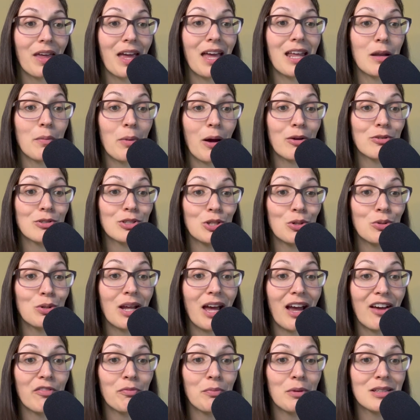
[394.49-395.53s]
And about two and a
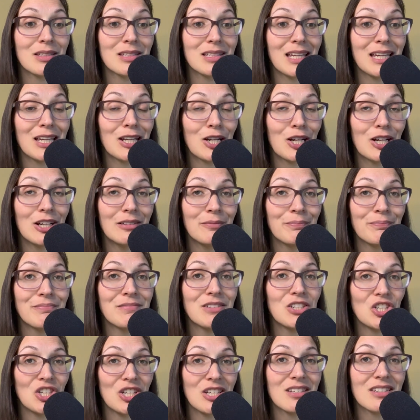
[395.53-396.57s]
half months later,
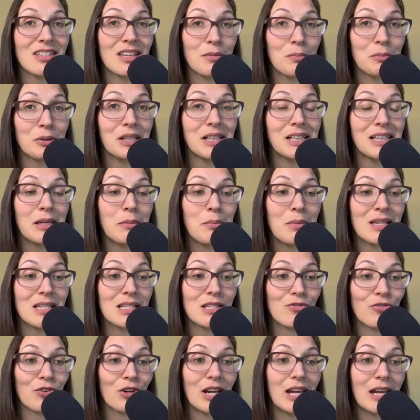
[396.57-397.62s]
she is completely miss
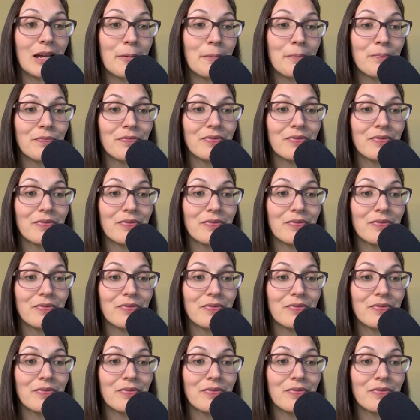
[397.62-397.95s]
free.